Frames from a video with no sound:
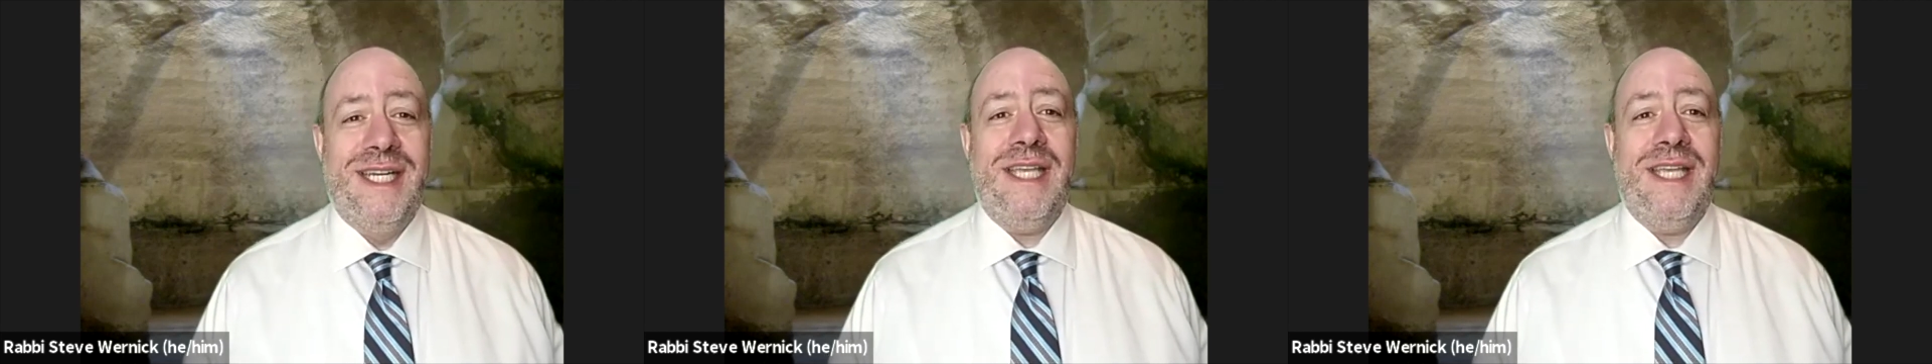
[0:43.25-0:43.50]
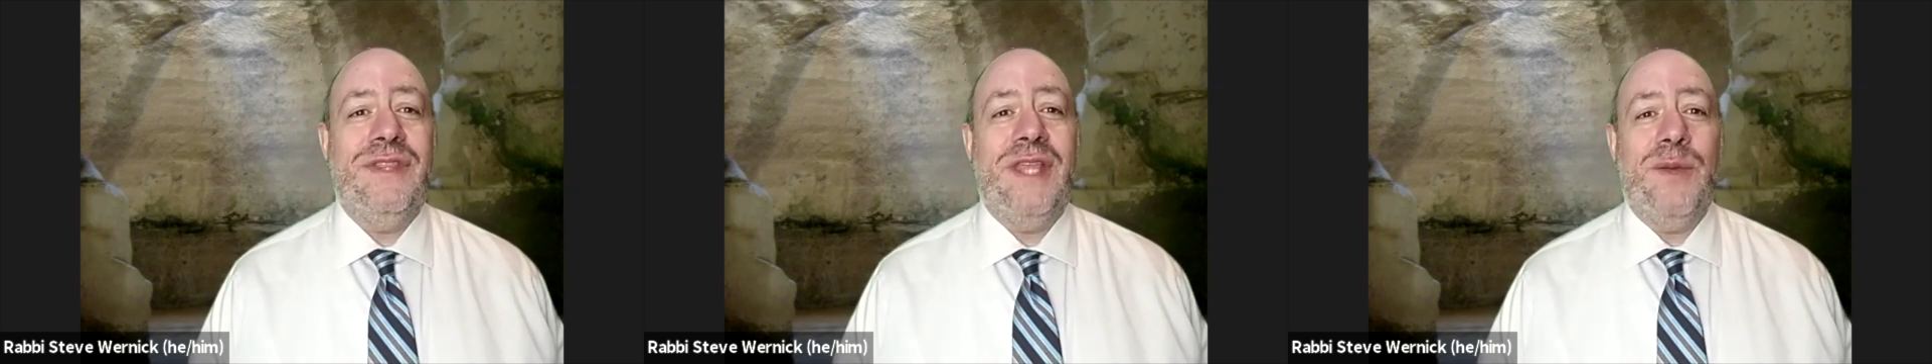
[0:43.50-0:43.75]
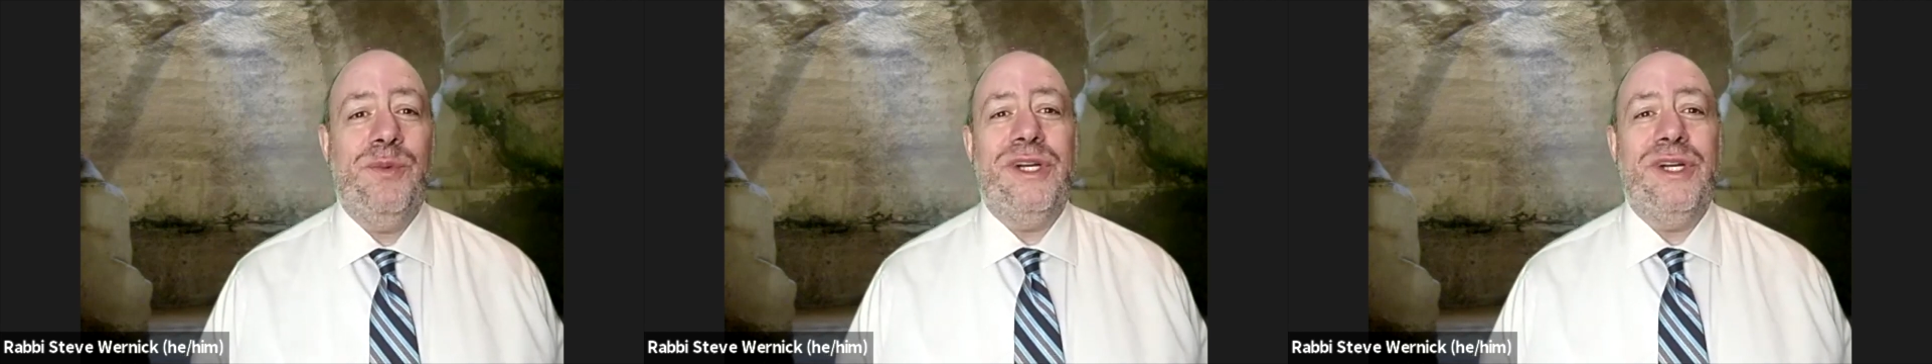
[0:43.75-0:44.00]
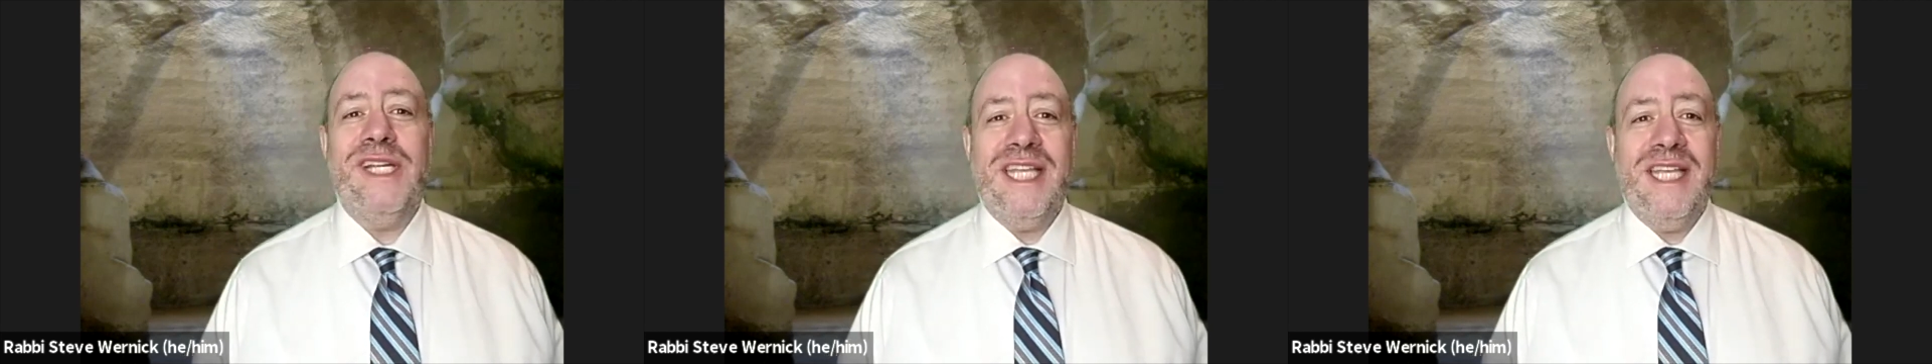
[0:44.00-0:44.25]
If they were
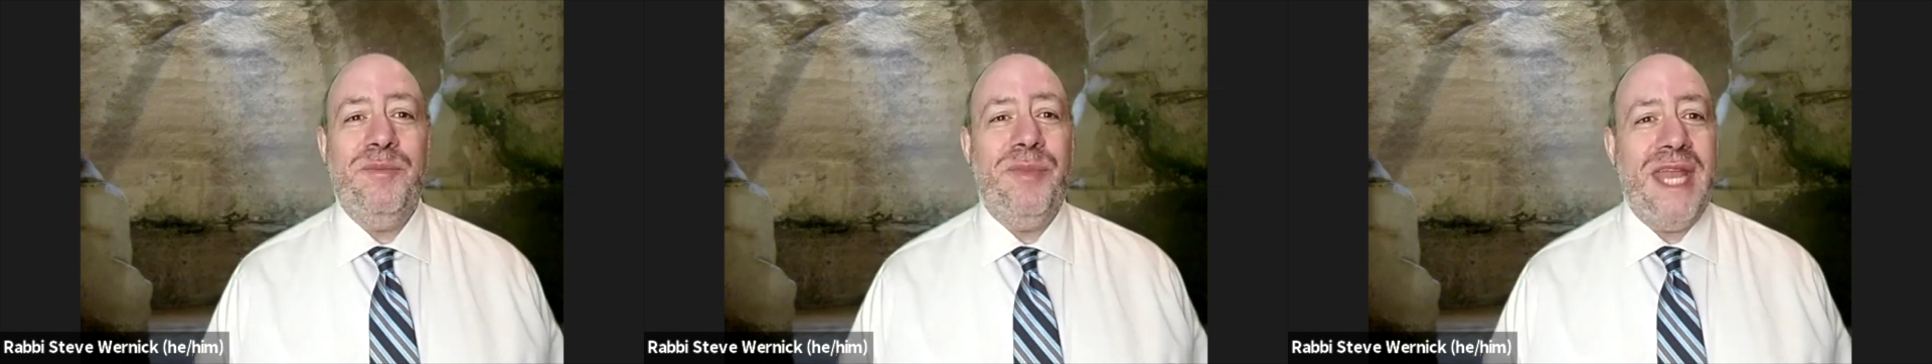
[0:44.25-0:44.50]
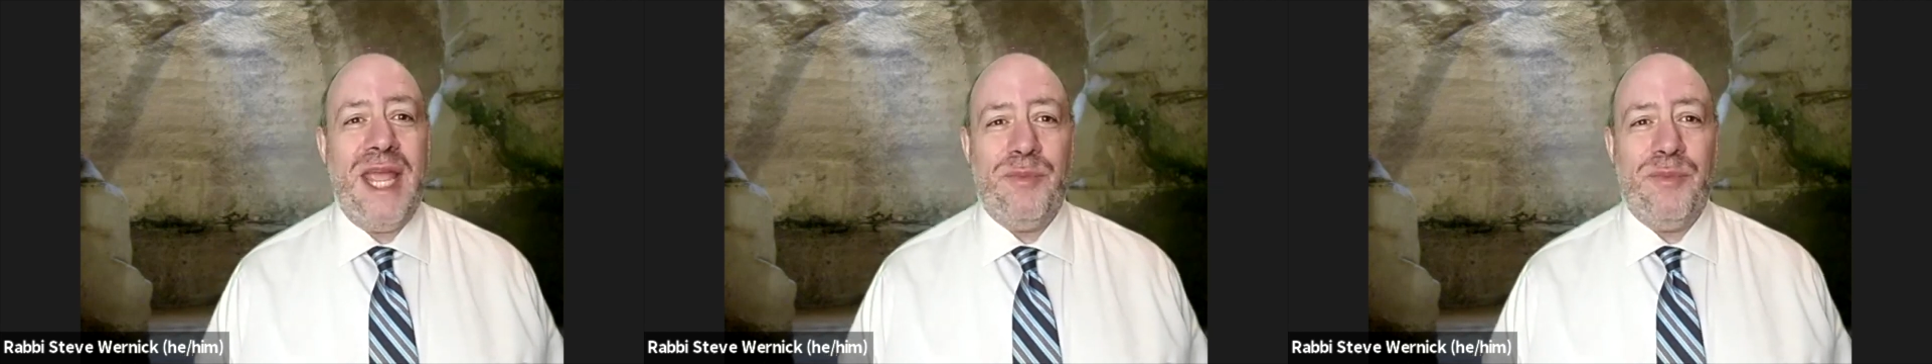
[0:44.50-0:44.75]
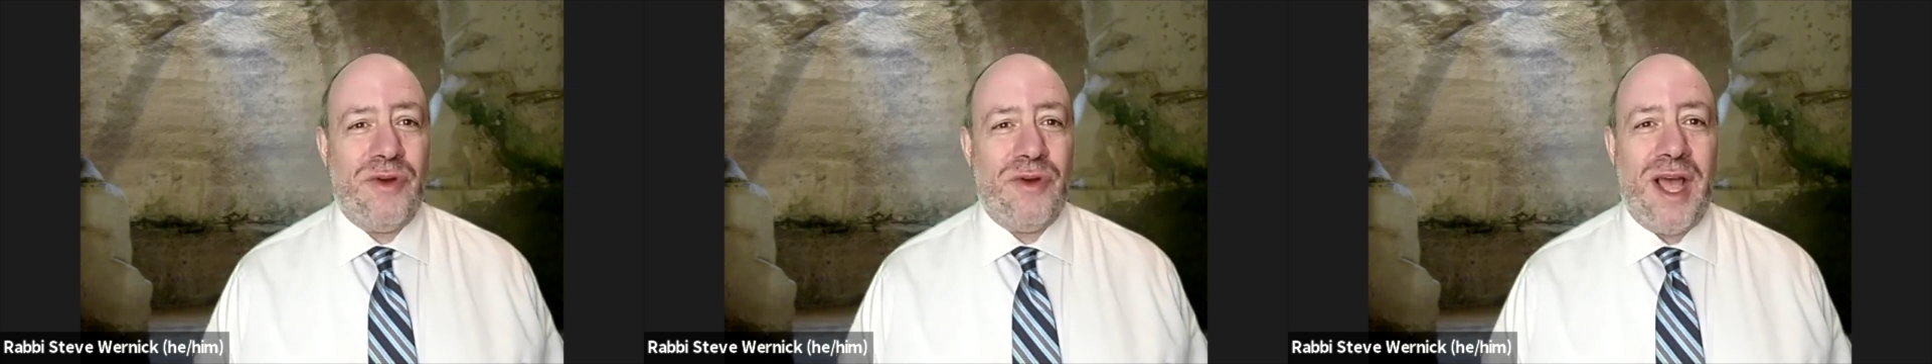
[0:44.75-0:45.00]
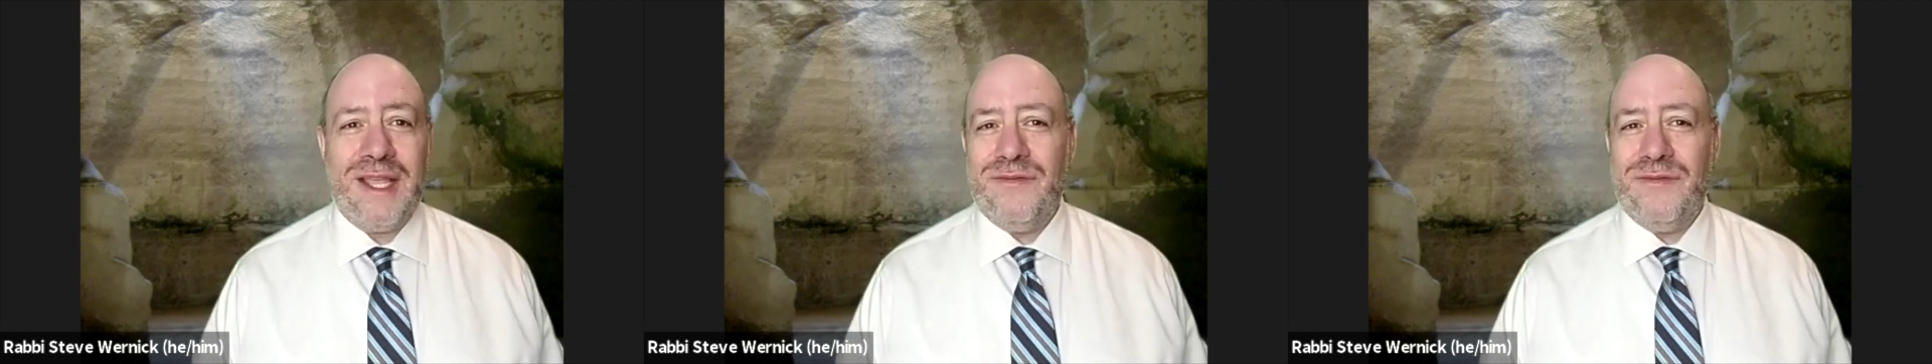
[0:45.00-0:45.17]
in Bnei Brak,